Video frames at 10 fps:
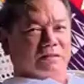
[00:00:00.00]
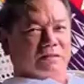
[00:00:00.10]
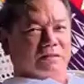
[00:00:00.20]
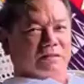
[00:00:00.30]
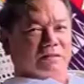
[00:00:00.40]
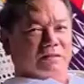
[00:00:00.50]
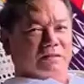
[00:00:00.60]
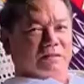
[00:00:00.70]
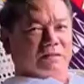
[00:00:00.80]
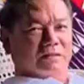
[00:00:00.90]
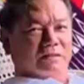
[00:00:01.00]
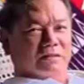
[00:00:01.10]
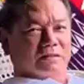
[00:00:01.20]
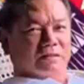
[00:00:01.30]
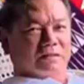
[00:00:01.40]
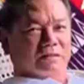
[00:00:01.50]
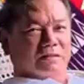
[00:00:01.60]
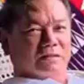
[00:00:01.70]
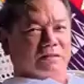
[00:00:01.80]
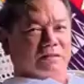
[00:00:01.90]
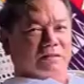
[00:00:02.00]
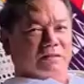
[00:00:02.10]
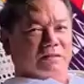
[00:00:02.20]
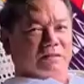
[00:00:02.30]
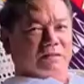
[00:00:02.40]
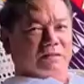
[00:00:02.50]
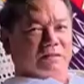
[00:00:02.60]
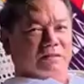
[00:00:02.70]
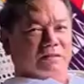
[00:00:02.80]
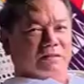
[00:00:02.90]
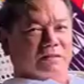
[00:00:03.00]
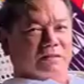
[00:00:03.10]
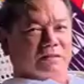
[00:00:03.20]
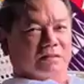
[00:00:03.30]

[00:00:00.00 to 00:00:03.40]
The person shown says nothing.